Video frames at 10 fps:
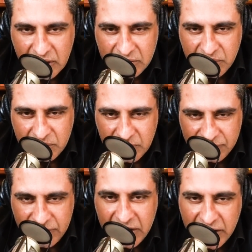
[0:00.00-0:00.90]
And
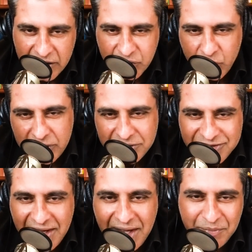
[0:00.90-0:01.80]
if that is, what
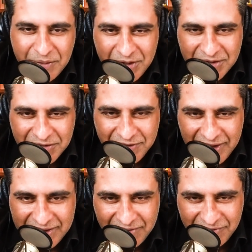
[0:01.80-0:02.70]
is that? Maybe you can
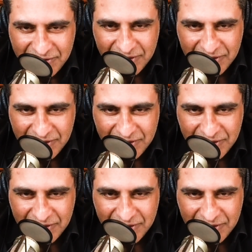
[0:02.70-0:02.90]
define that for